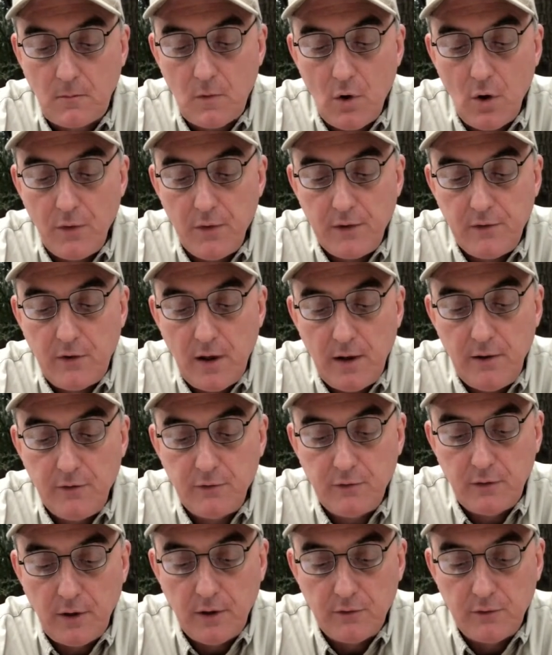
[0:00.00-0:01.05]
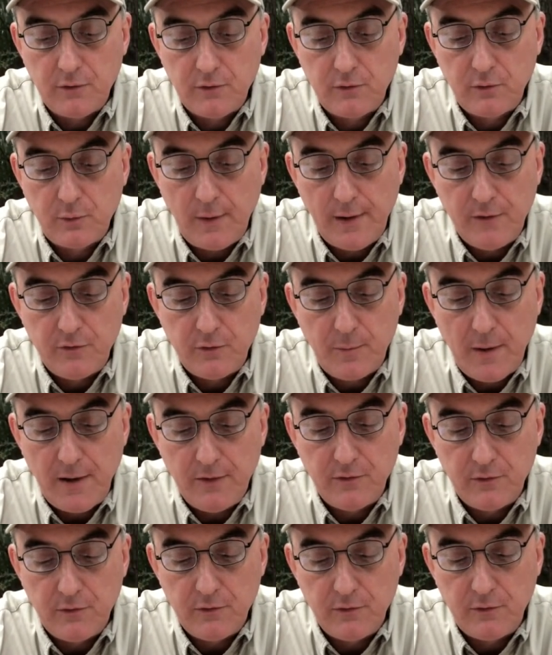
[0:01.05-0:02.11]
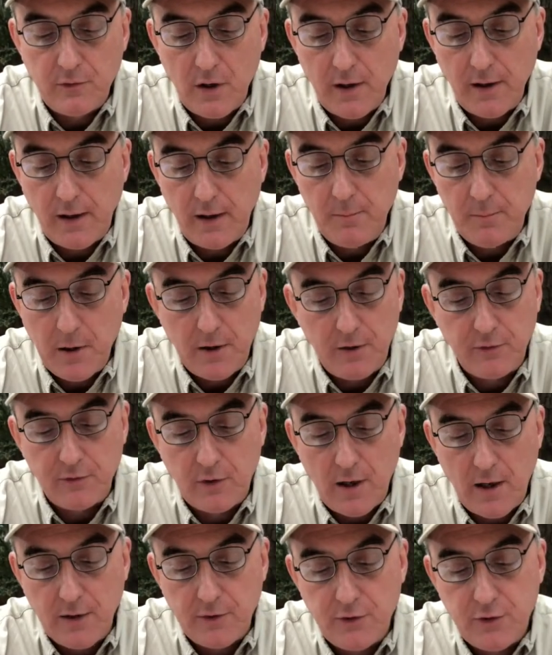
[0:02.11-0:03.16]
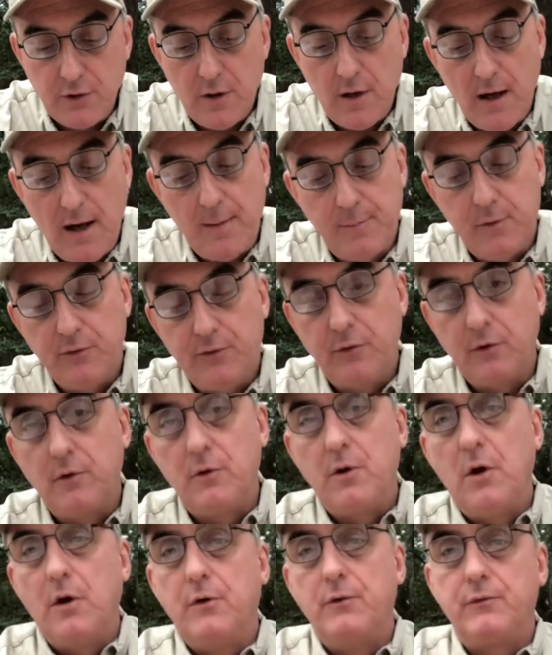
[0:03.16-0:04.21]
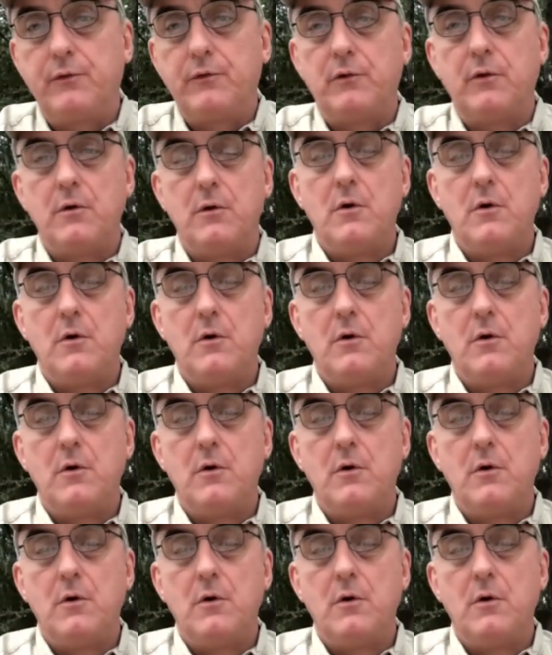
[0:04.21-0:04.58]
On the taste, it's sweet spices, honey, butterscotch, apples, and cloves.